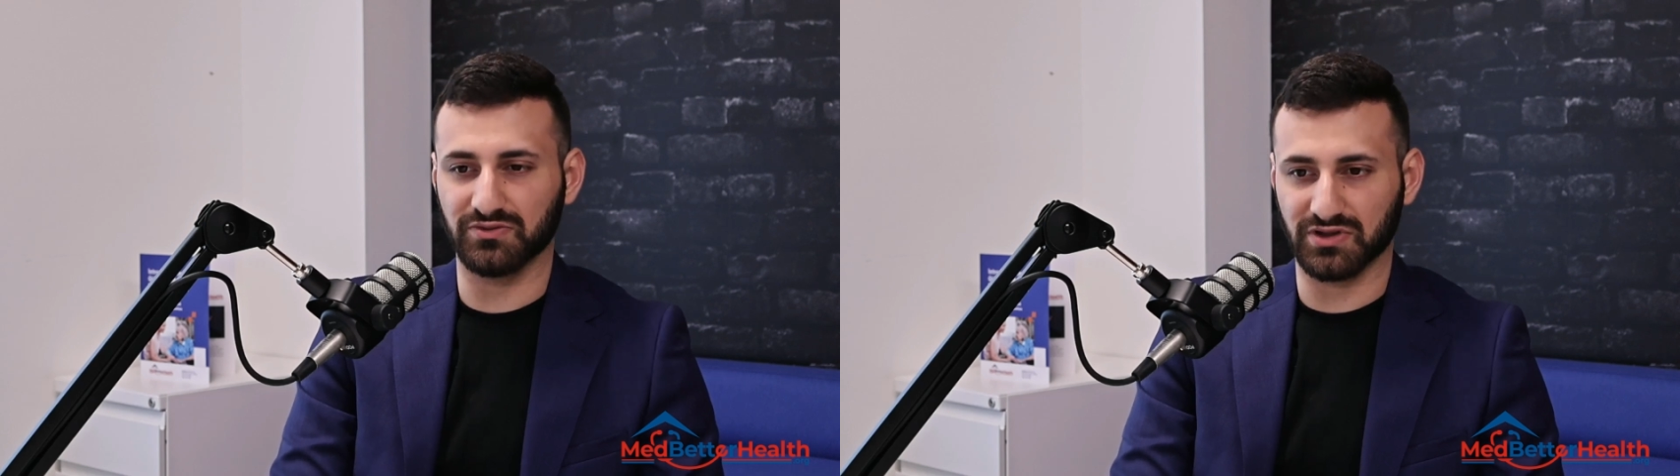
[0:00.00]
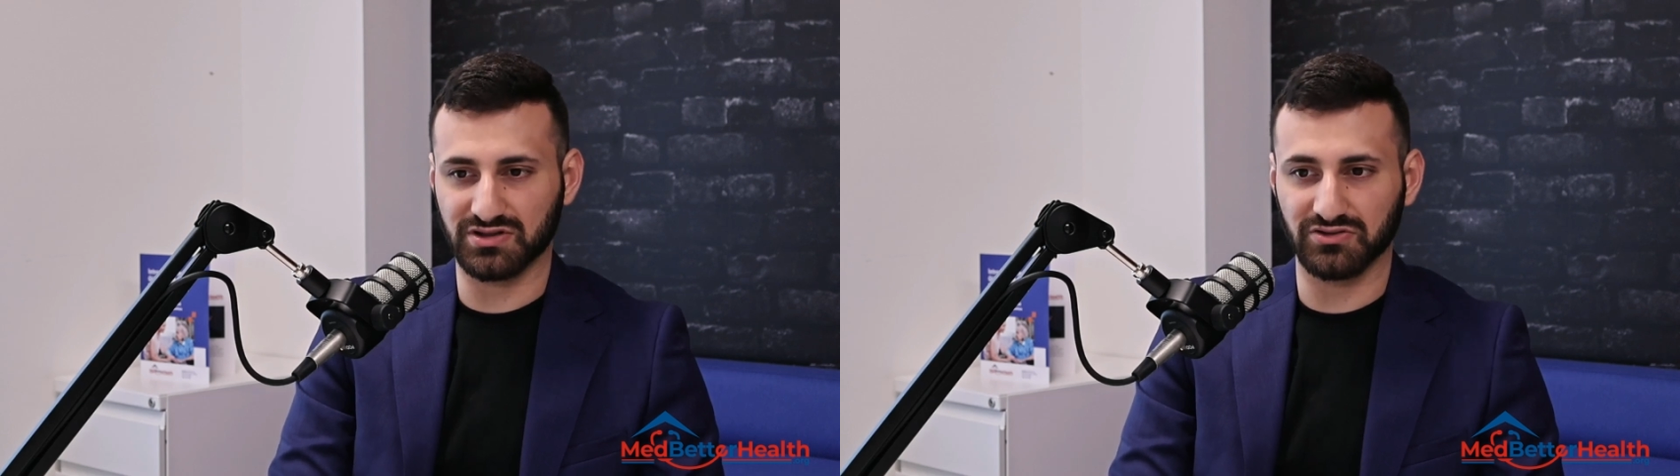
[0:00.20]

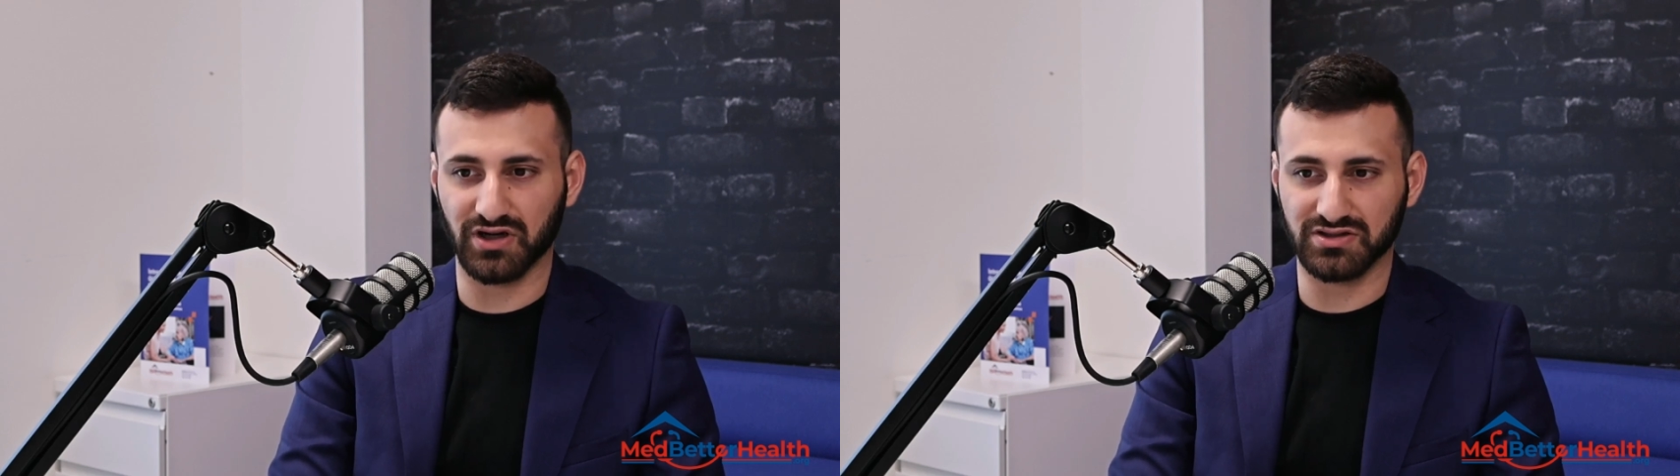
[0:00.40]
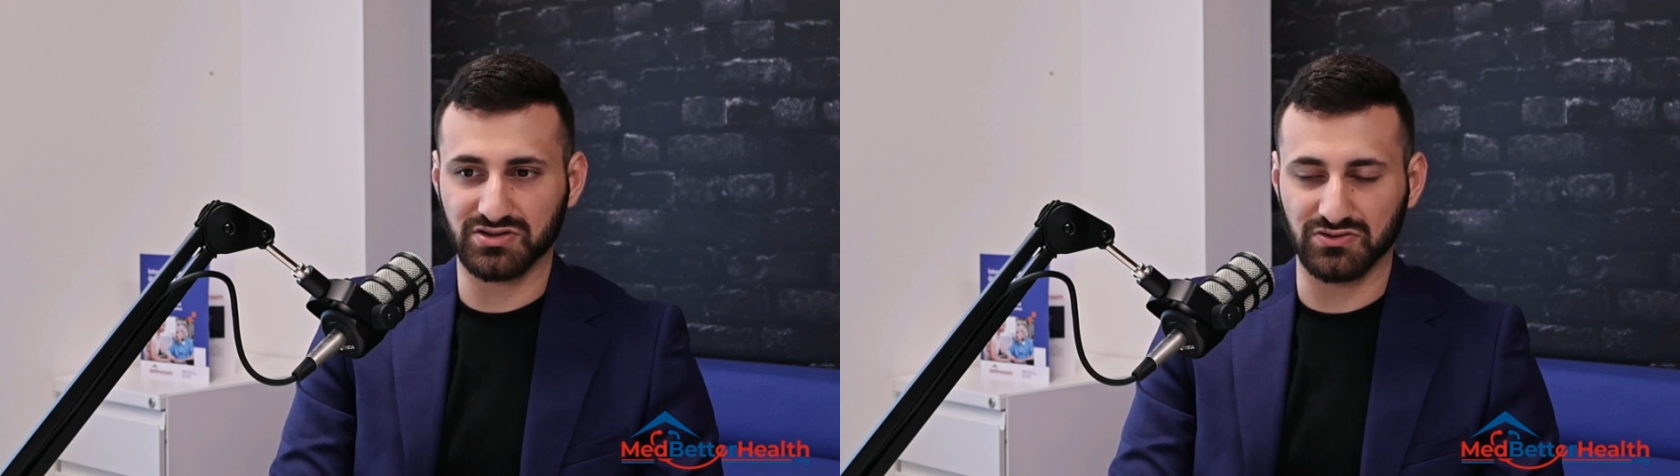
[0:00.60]
went to
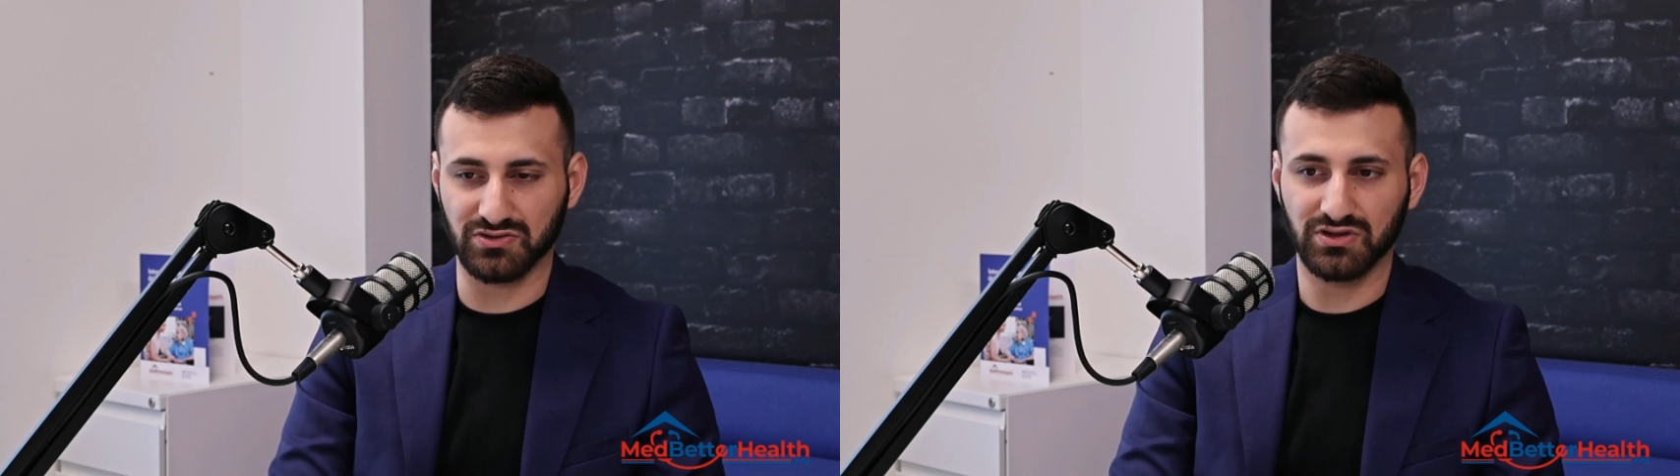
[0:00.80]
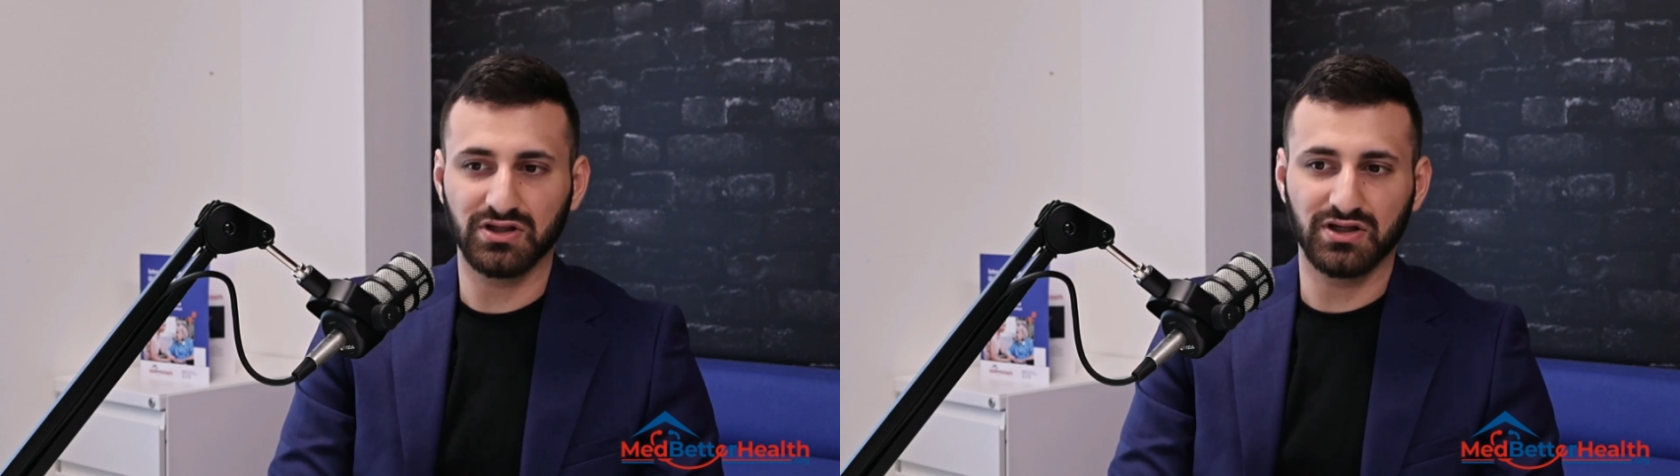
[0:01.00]
grad
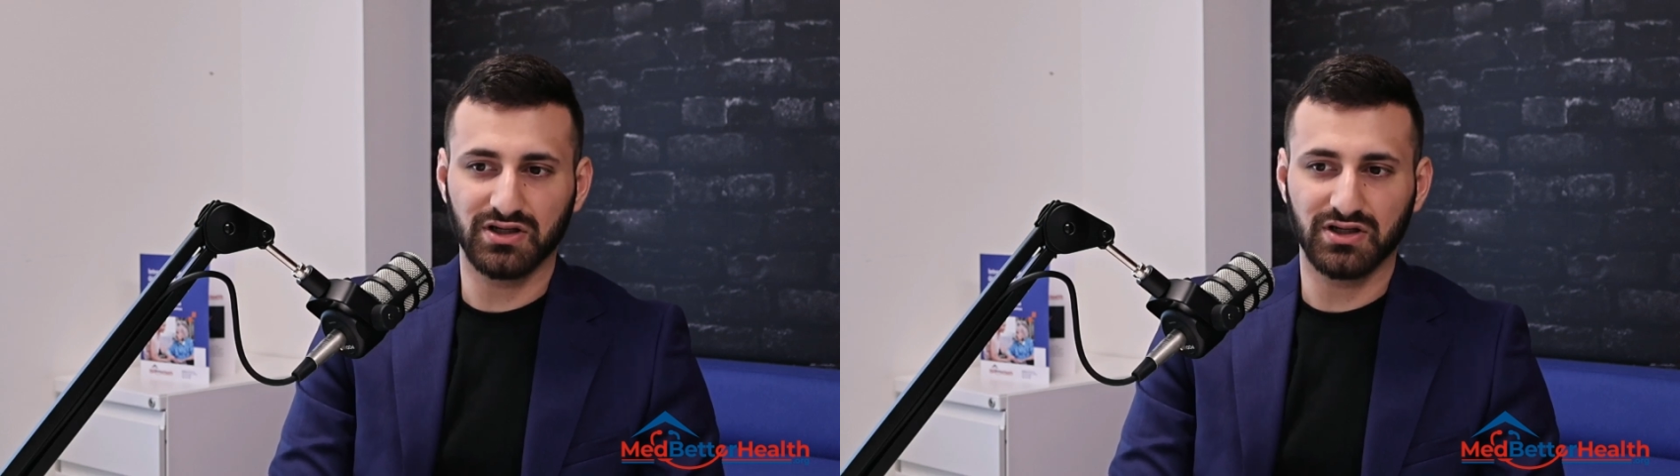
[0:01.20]
school,